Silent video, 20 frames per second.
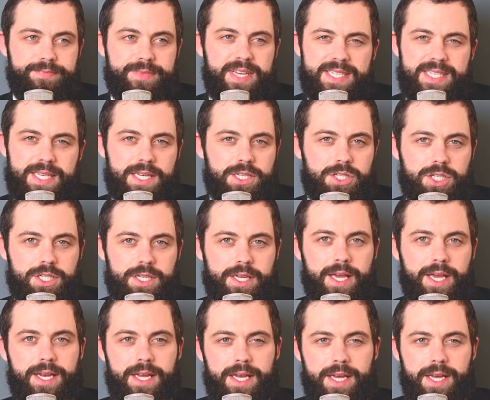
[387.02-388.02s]
Essentially,
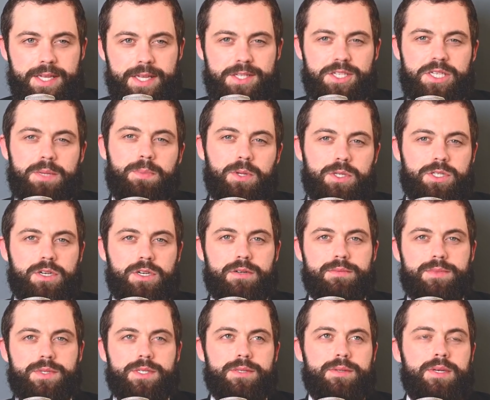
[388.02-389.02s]
in simple
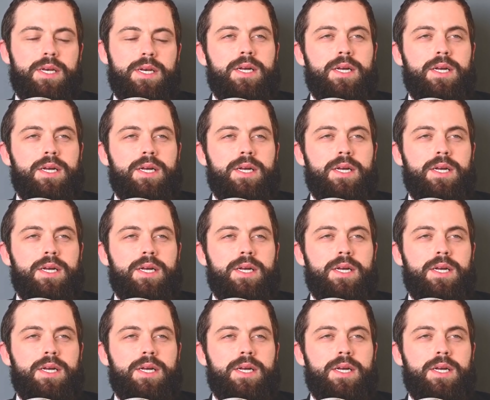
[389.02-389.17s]
terms.